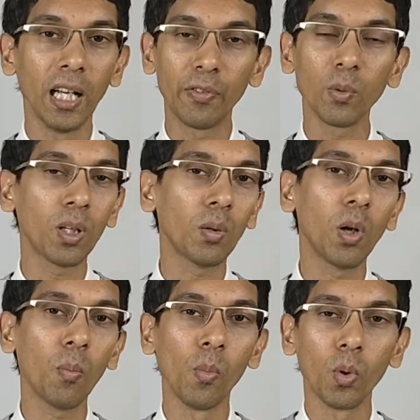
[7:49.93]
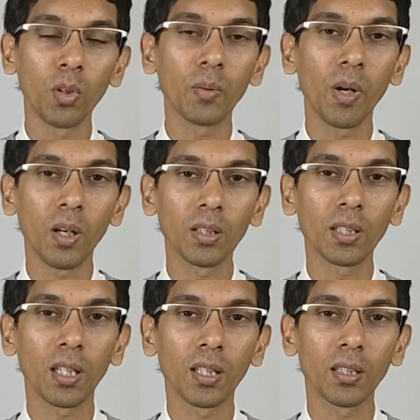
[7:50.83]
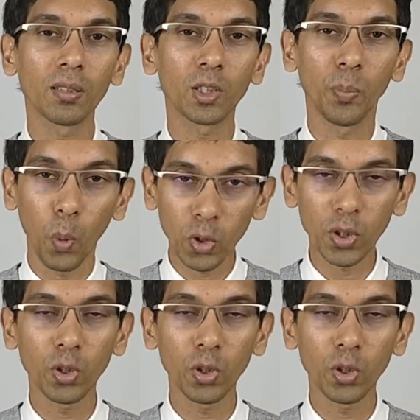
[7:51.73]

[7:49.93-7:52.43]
If you want to know more about sports